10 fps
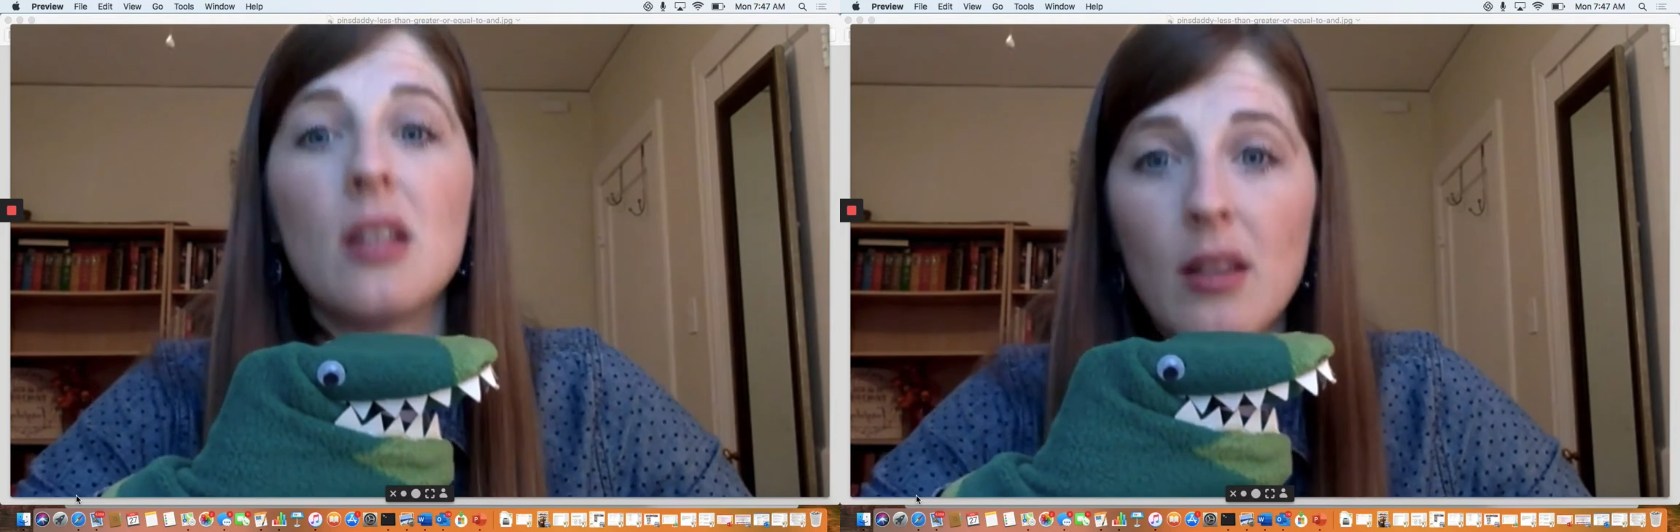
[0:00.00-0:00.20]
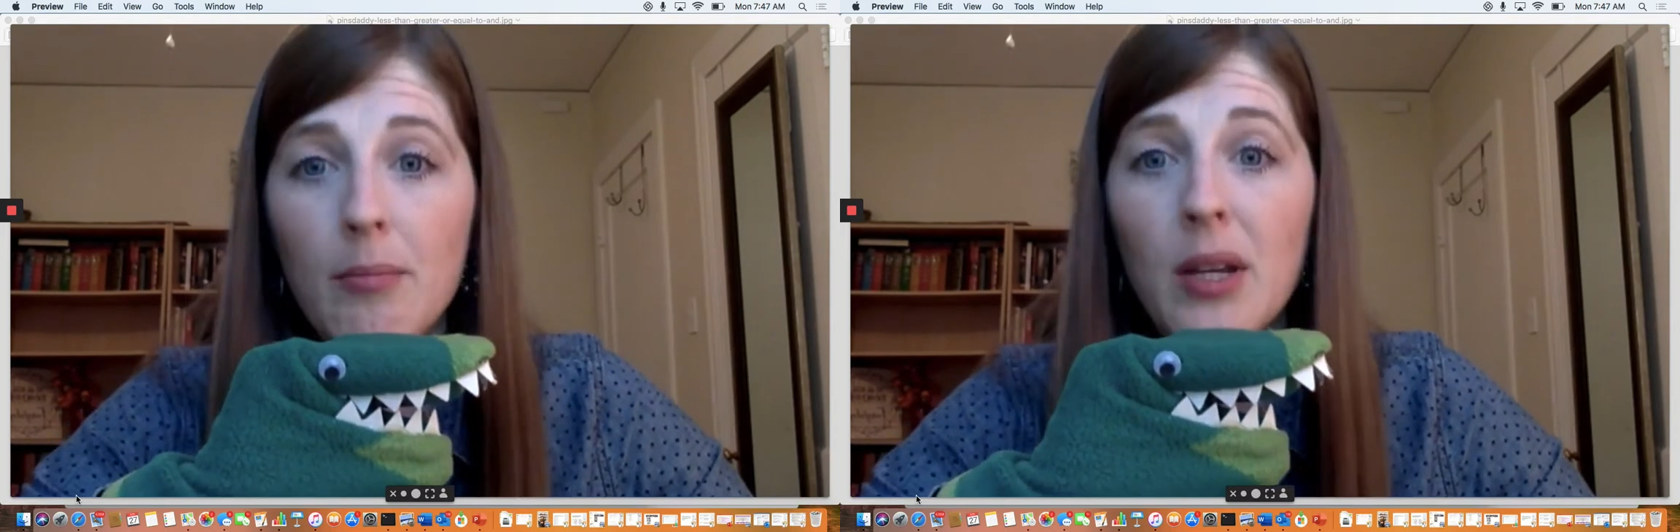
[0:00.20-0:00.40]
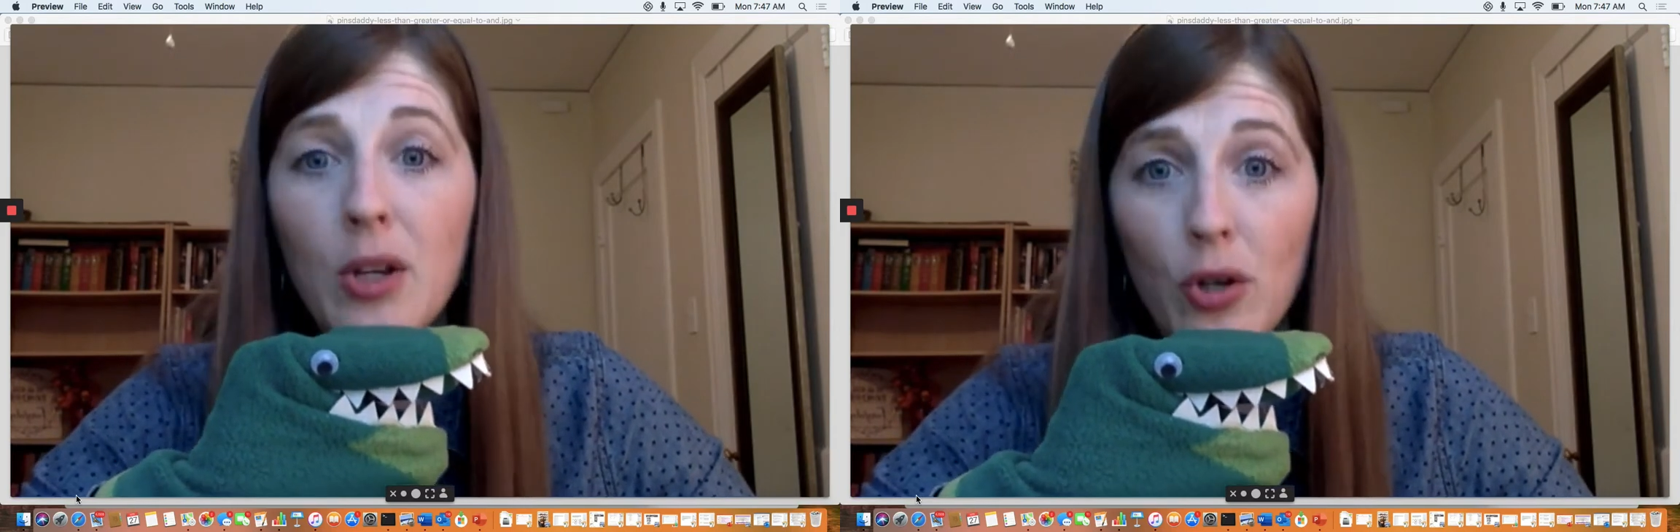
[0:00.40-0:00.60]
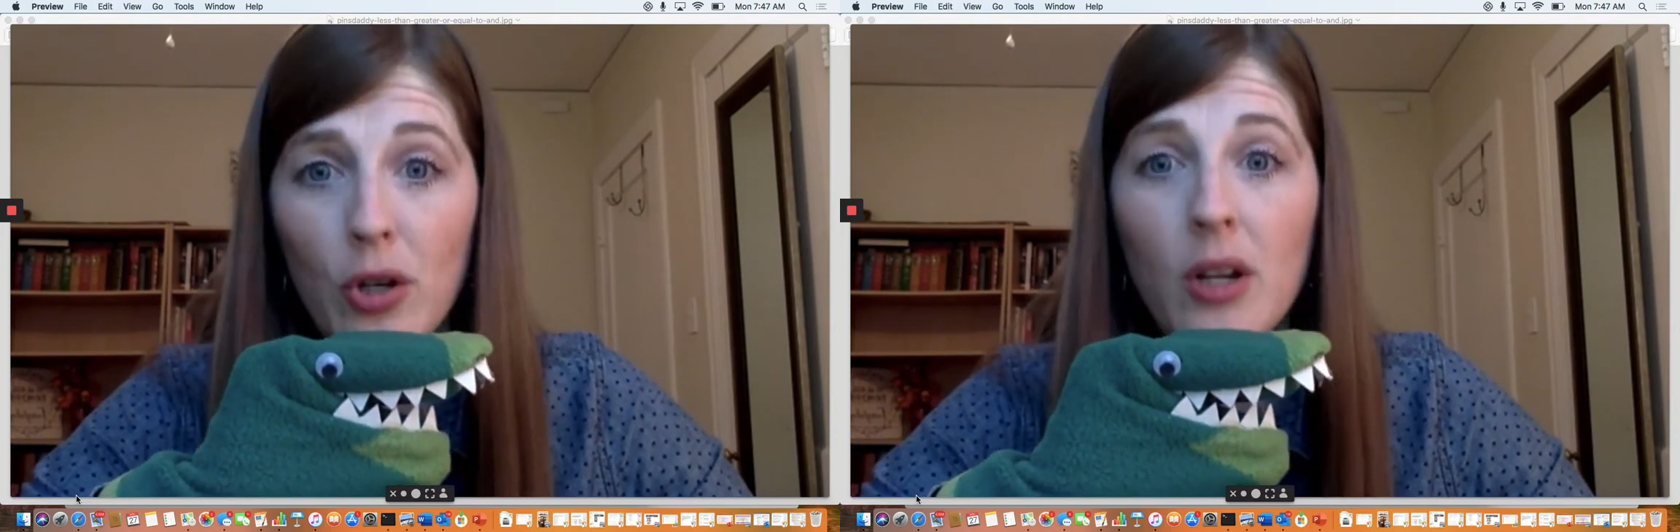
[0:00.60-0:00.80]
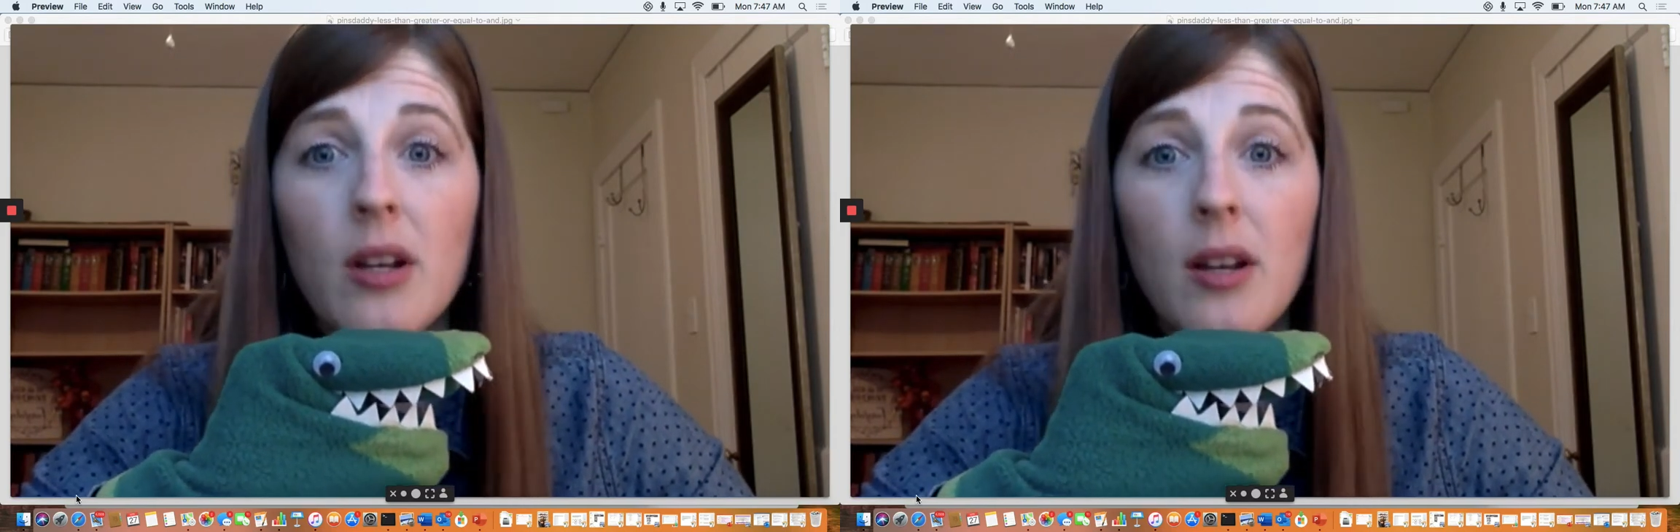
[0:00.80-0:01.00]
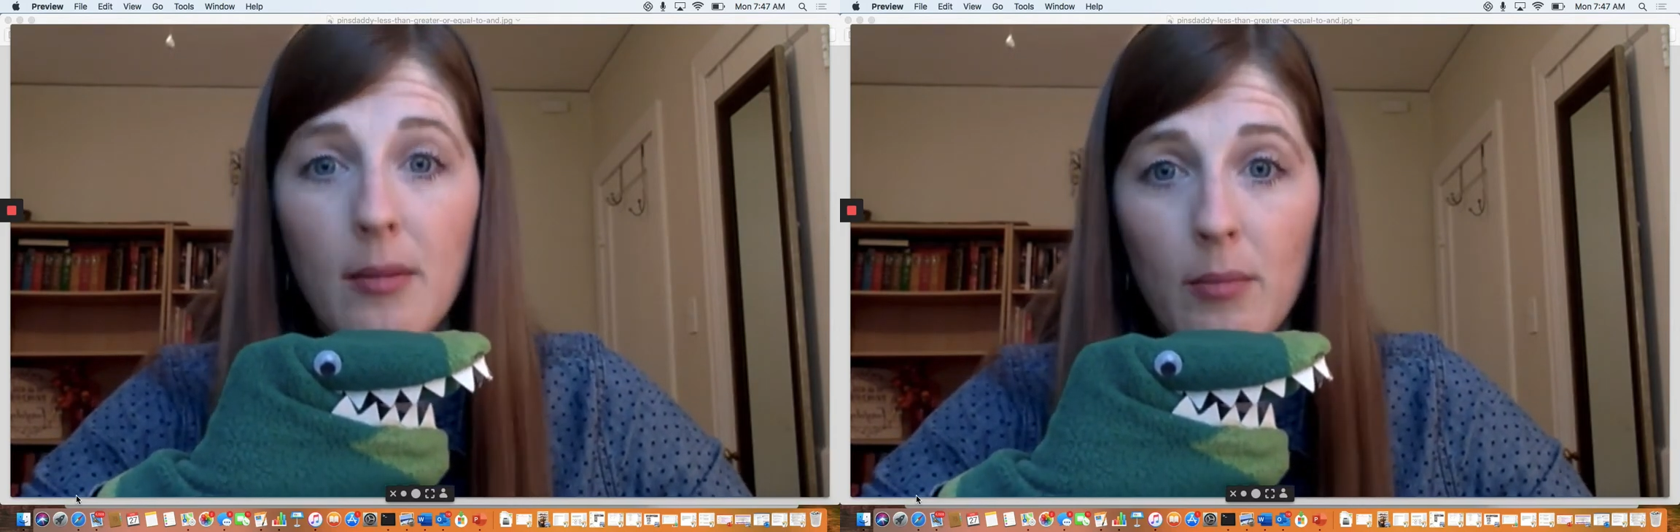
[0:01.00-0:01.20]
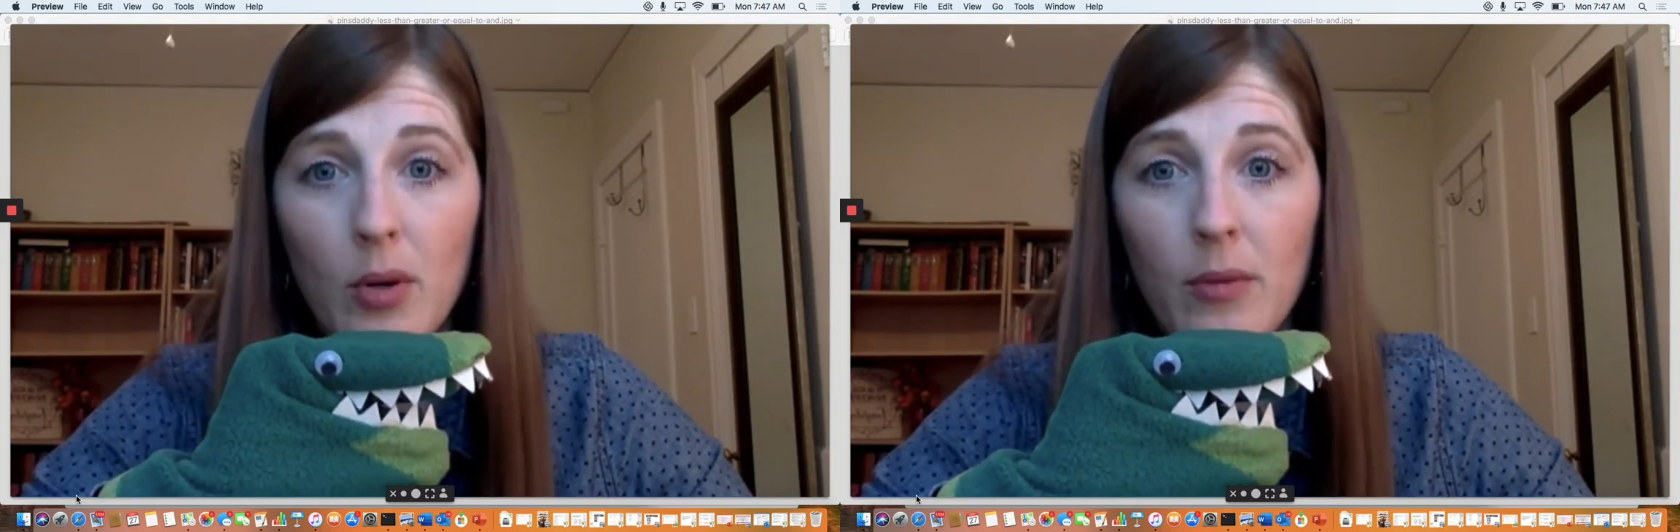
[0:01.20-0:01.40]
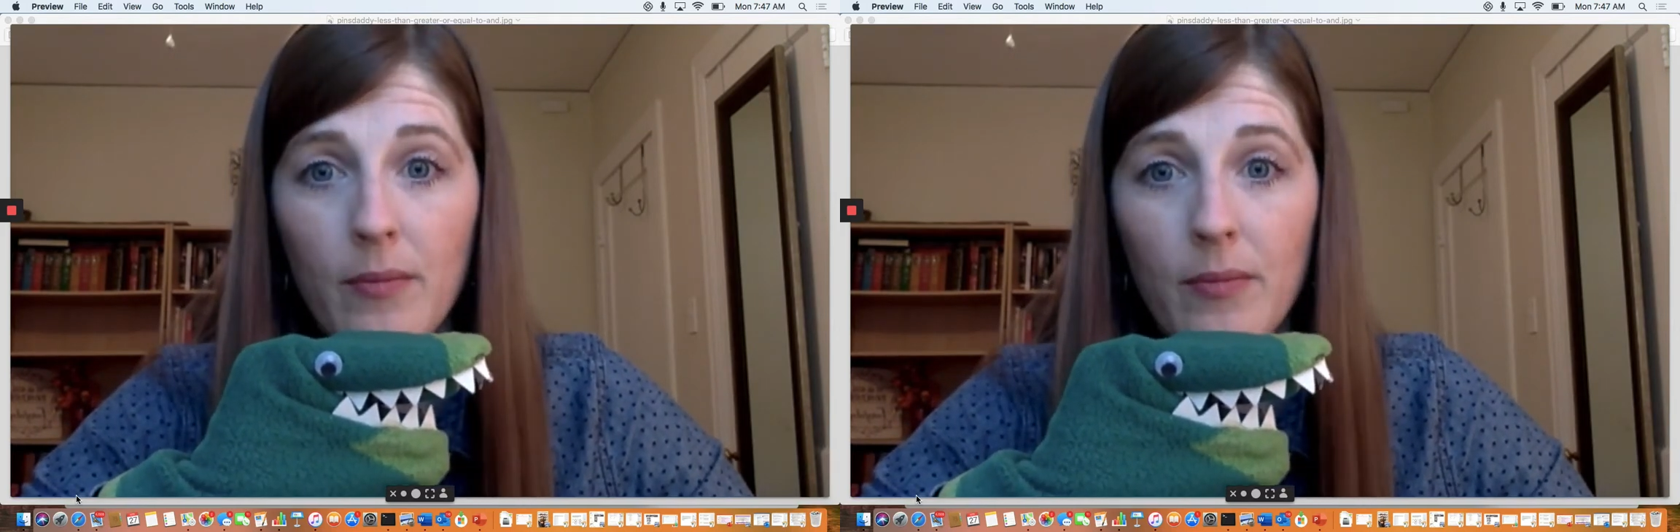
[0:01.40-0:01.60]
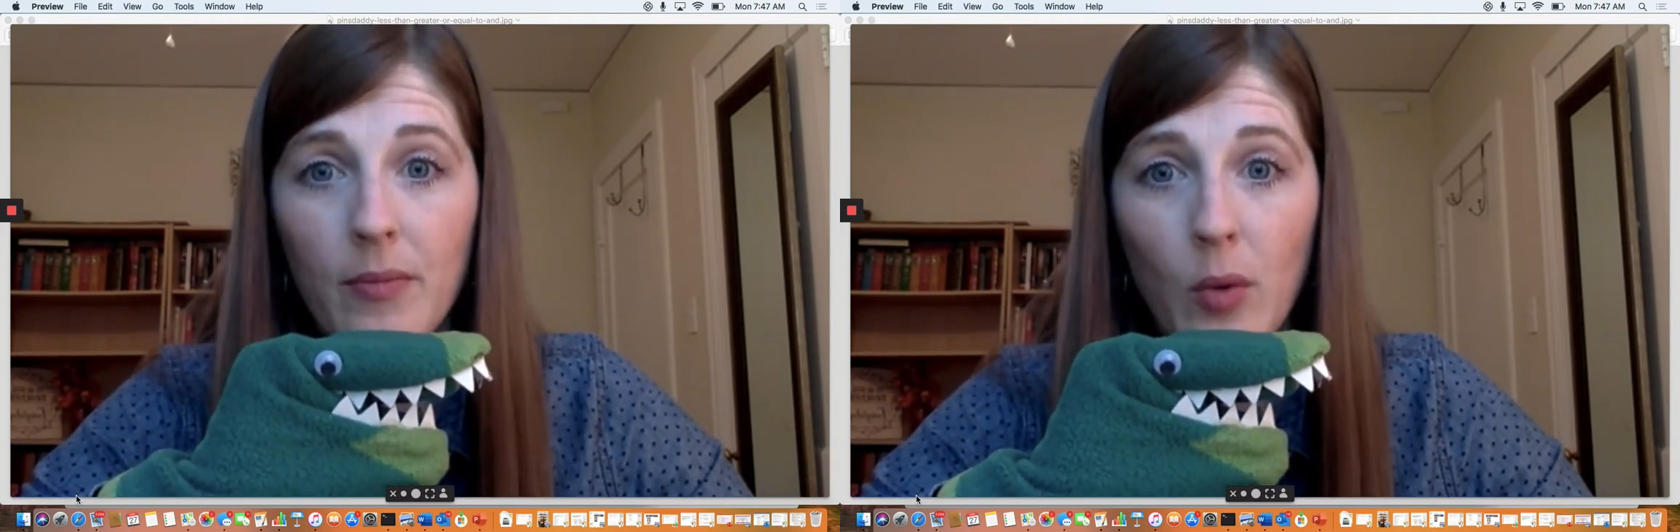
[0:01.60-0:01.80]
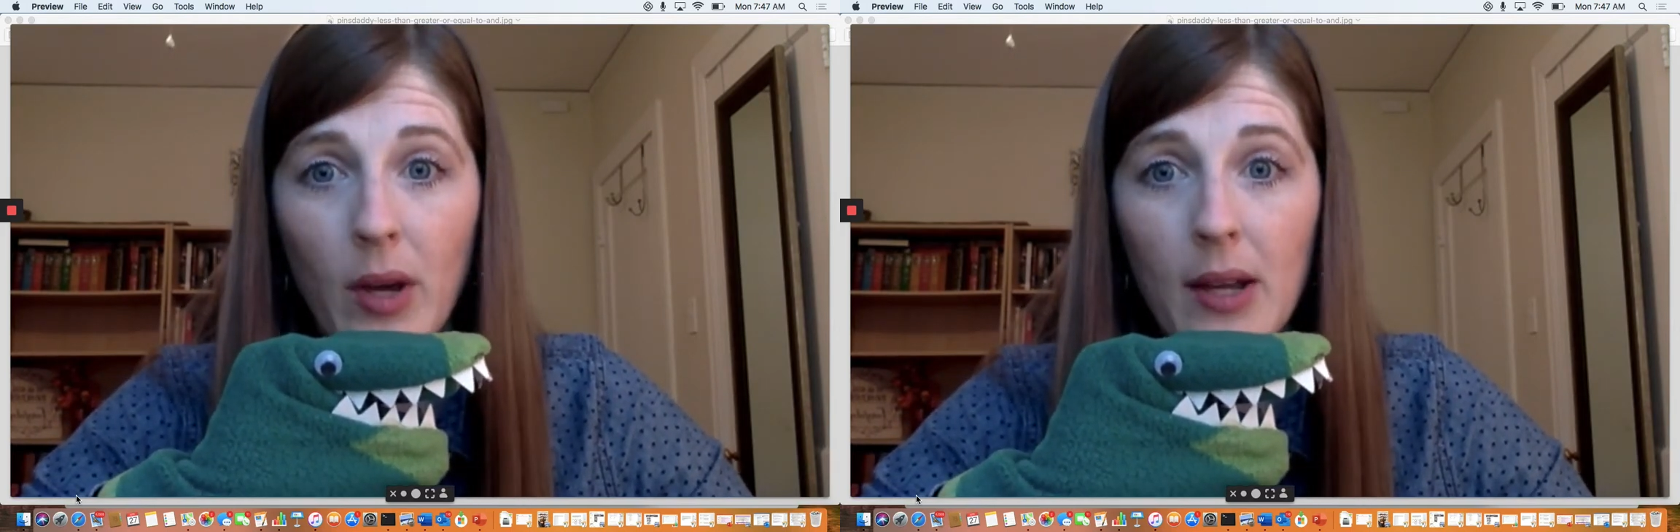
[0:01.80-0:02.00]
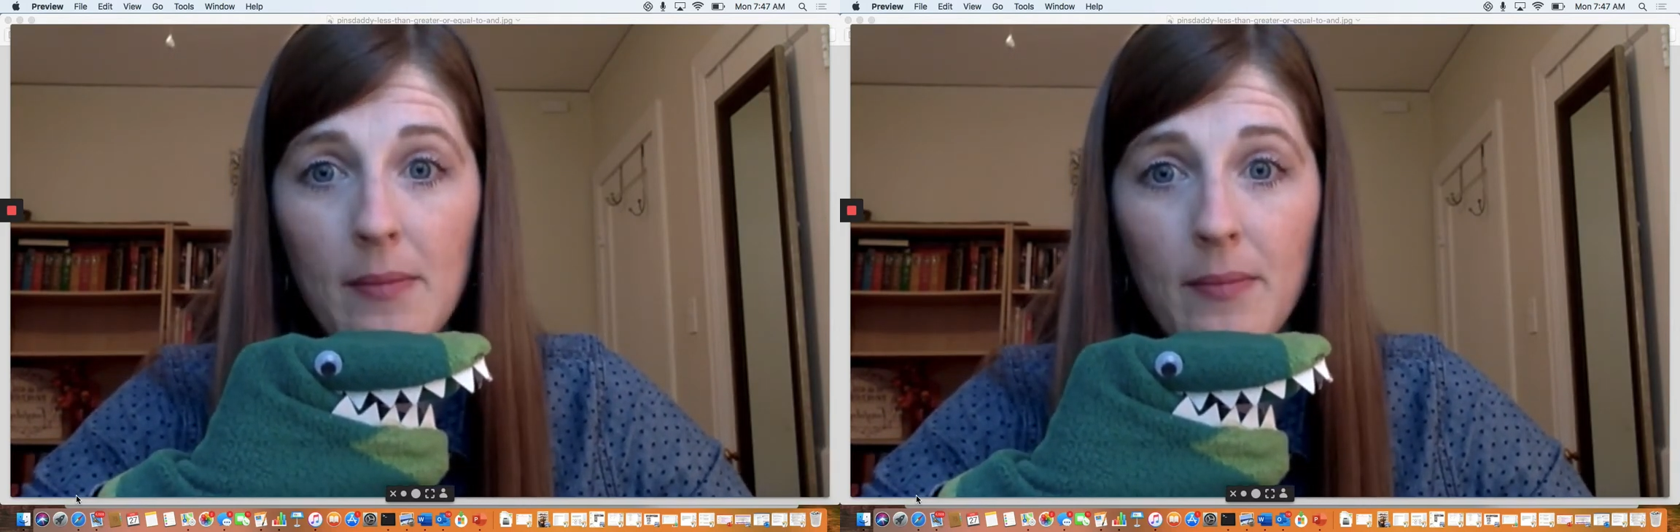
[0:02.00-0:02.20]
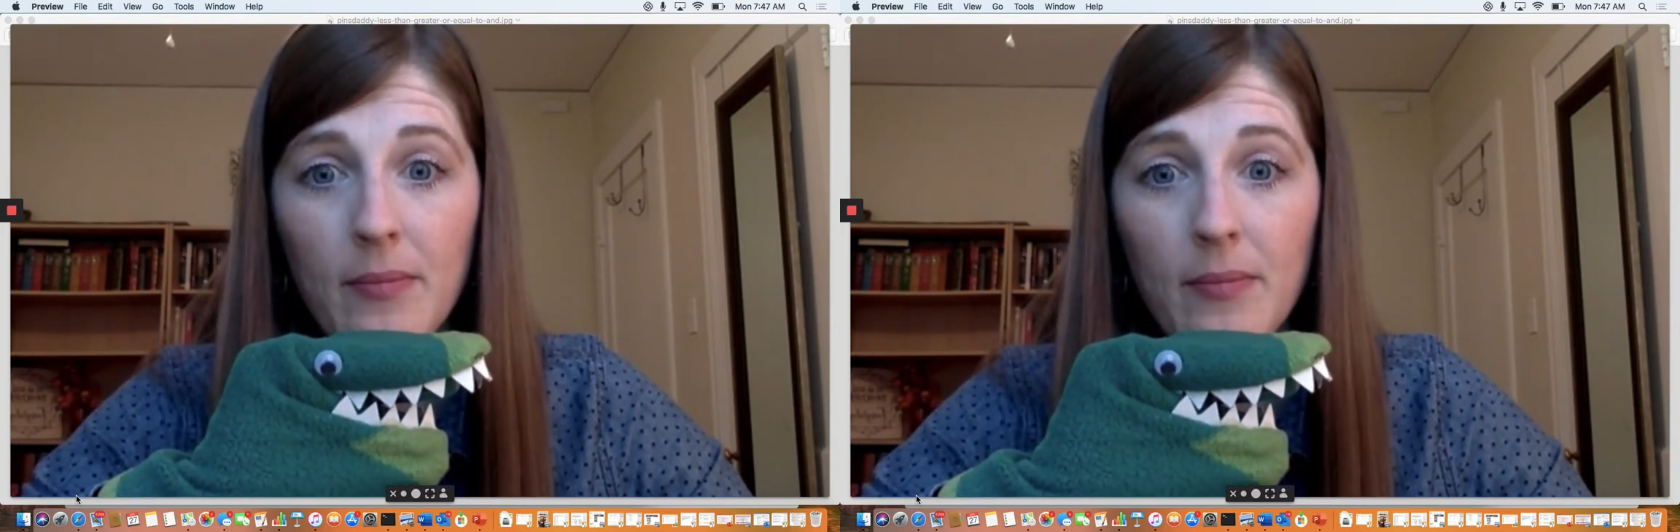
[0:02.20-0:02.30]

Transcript: bigger number, okay?